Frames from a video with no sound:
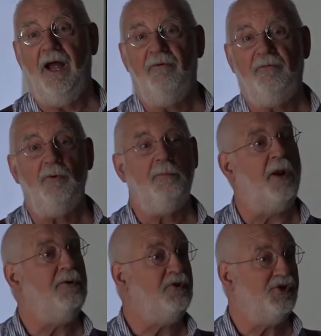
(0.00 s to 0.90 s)

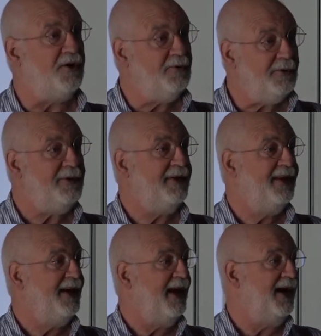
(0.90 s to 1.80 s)
full-blown general.
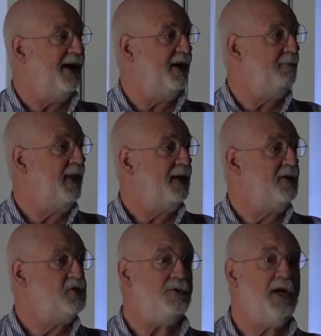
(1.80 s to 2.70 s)

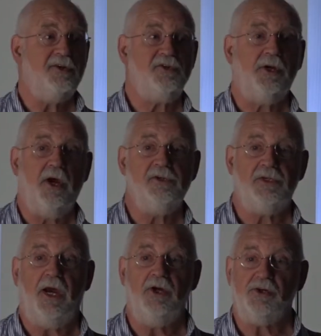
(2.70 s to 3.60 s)
2 days
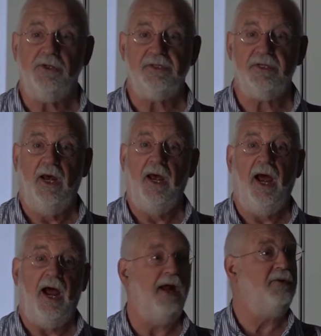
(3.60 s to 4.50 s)
negotiations,
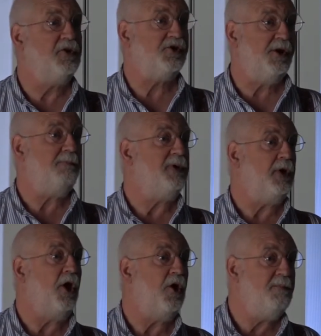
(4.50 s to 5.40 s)
and the shipment
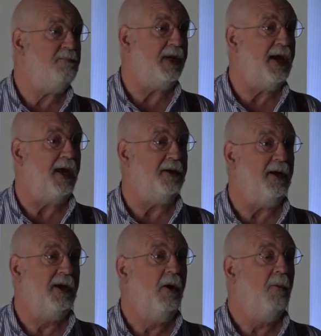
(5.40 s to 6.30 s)
home began.
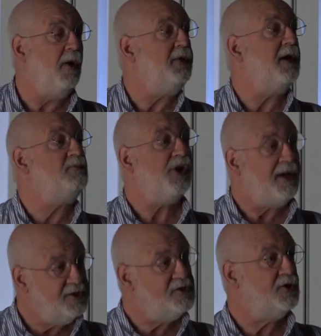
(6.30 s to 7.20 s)
What they
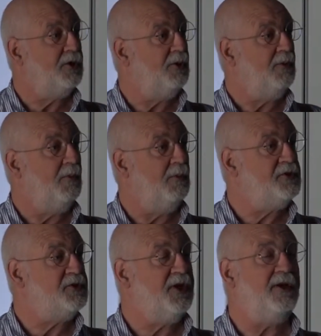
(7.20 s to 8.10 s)
objected to
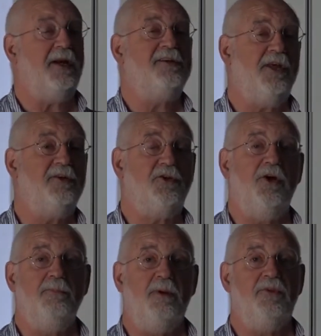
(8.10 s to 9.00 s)
was that, as they
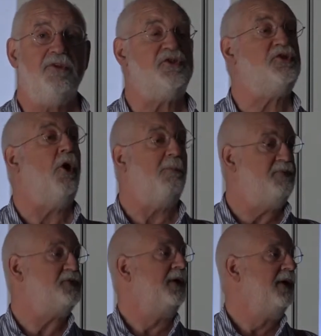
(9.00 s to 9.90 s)
termed them, the
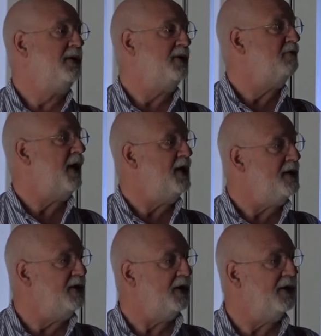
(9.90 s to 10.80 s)
snobs that ran
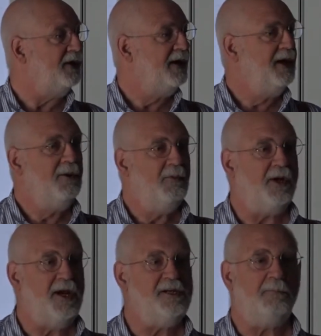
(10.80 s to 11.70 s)
India were
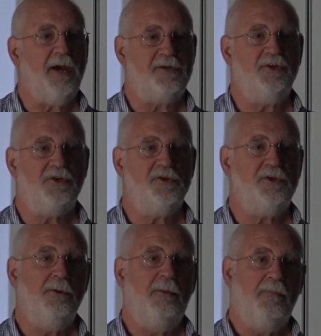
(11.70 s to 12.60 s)
getting
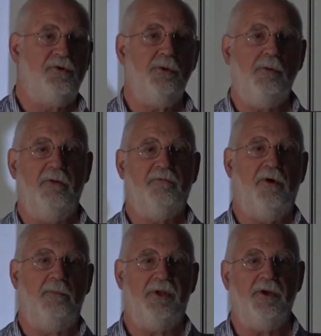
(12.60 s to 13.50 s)
passages to and
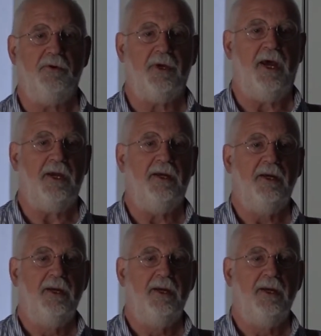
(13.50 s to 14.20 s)
from the UK,